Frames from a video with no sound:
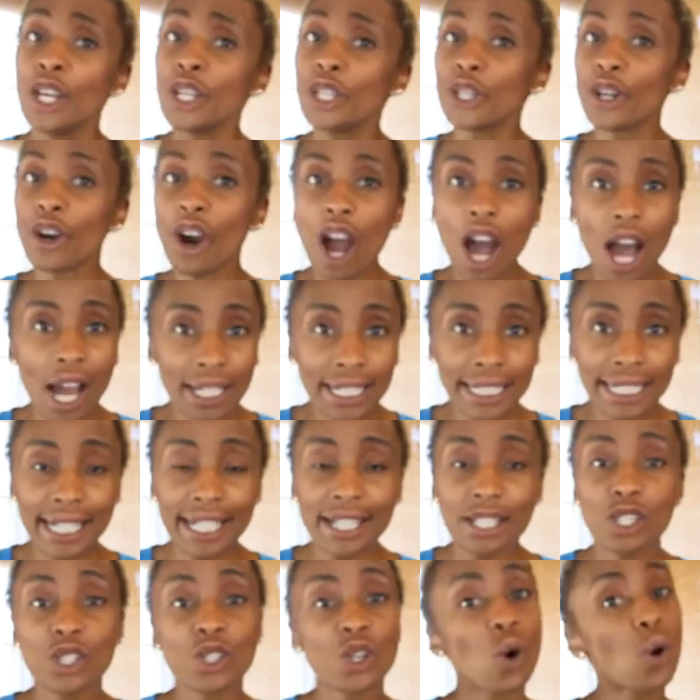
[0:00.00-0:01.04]
your
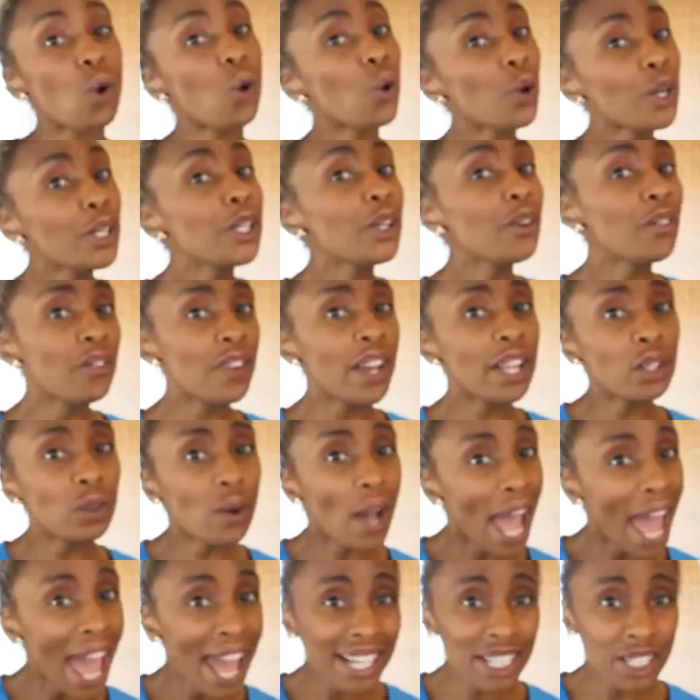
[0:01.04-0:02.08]
audience or your
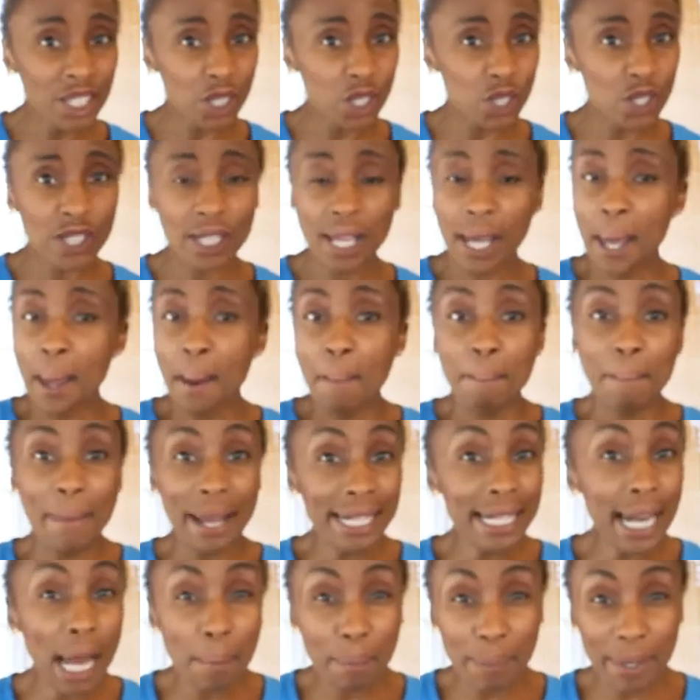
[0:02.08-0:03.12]
fellow actors
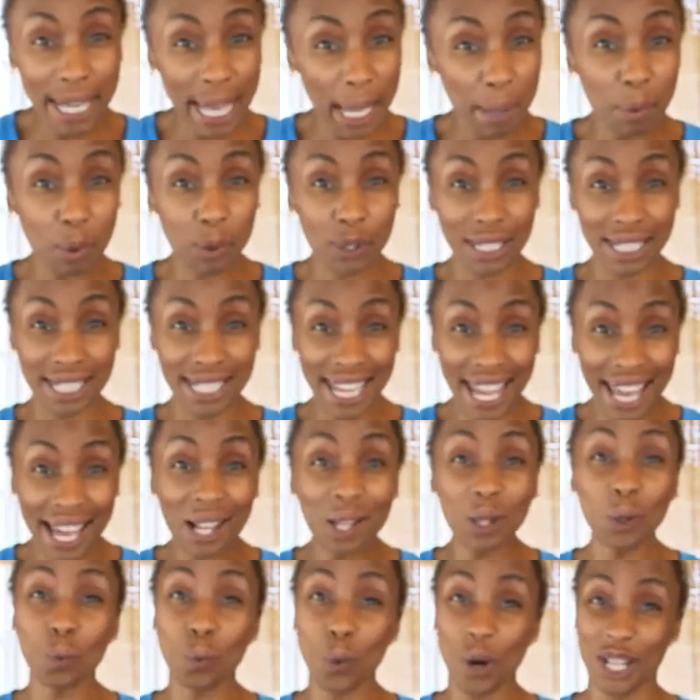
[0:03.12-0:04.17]
may not be able to
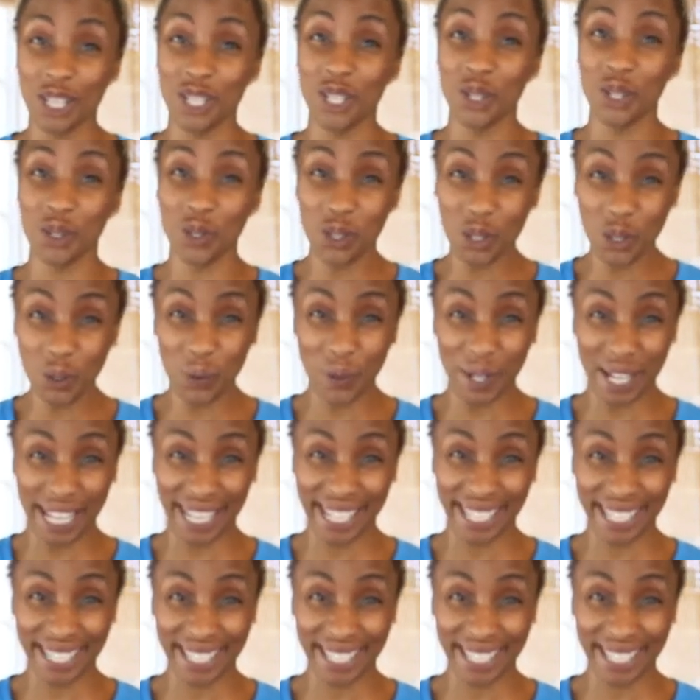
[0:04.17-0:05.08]
tell what you're doing.